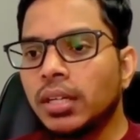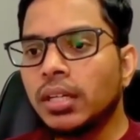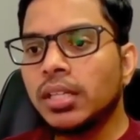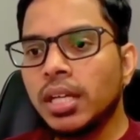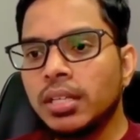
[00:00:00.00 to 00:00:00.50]

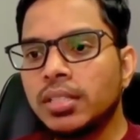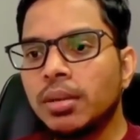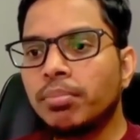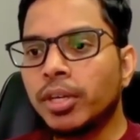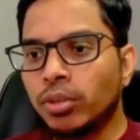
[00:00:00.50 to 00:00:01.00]
there is a
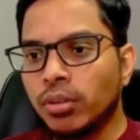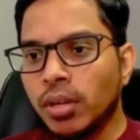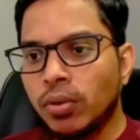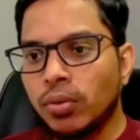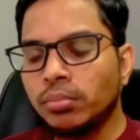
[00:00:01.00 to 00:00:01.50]
particular
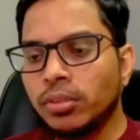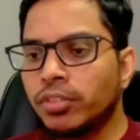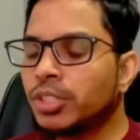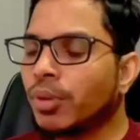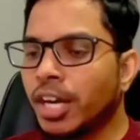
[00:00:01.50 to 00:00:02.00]
room
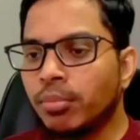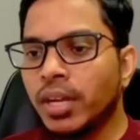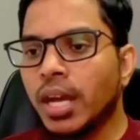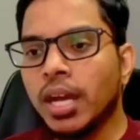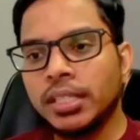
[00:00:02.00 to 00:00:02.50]
which might be
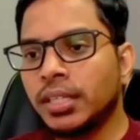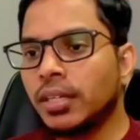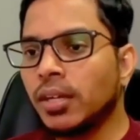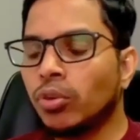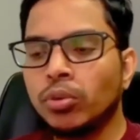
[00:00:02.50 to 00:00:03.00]

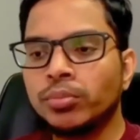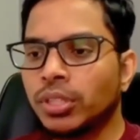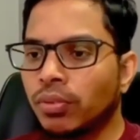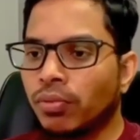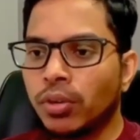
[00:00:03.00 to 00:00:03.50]
electrical room,
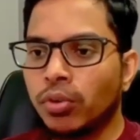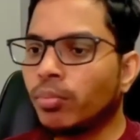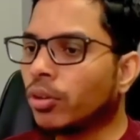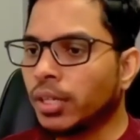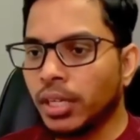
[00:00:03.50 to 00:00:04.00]
server room
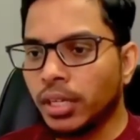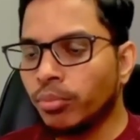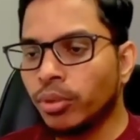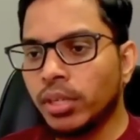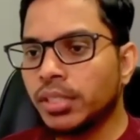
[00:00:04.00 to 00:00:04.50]
or
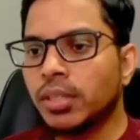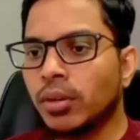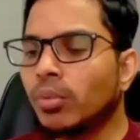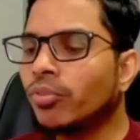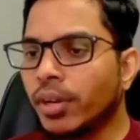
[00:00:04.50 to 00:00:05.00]
telecommunication
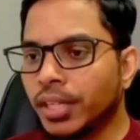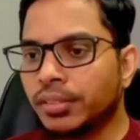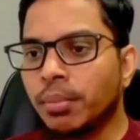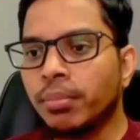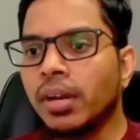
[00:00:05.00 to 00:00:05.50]
room for
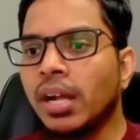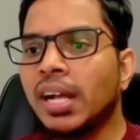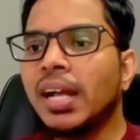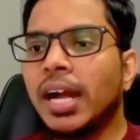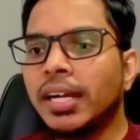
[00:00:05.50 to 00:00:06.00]
example,
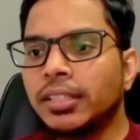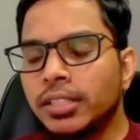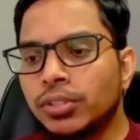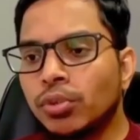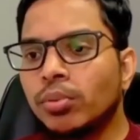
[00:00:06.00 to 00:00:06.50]
and
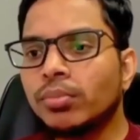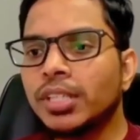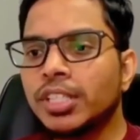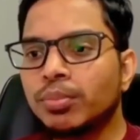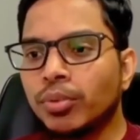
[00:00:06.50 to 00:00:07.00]
this room
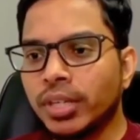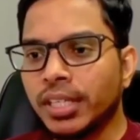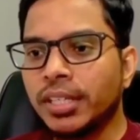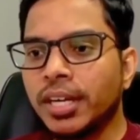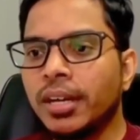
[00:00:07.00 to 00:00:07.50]
is
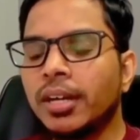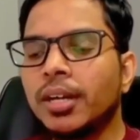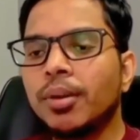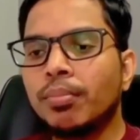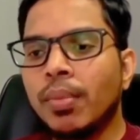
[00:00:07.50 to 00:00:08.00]
protected
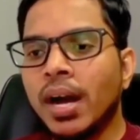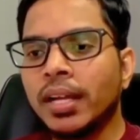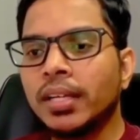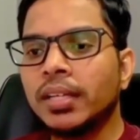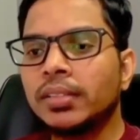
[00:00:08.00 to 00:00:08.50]
by
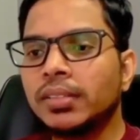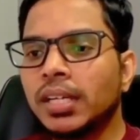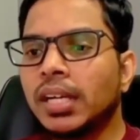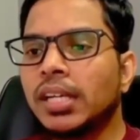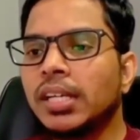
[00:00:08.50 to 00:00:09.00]
the
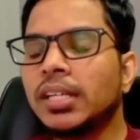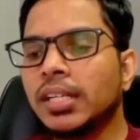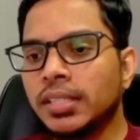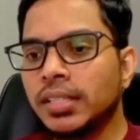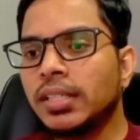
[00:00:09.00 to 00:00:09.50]

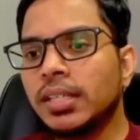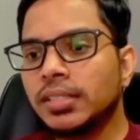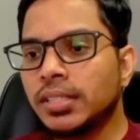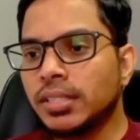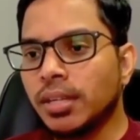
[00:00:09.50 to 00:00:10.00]
Cleanagent
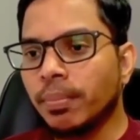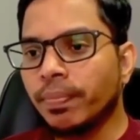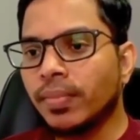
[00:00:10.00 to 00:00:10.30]
system.